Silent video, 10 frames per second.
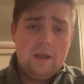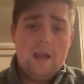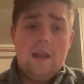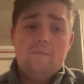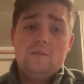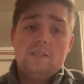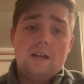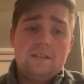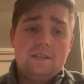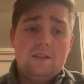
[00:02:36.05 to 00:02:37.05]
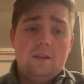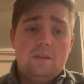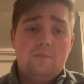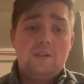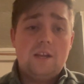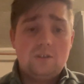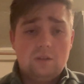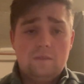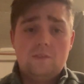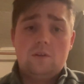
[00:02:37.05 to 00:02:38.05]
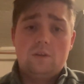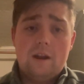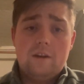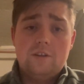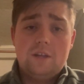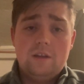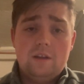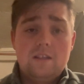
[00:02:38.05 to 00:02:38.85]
and emphasizes the potential of solar energy,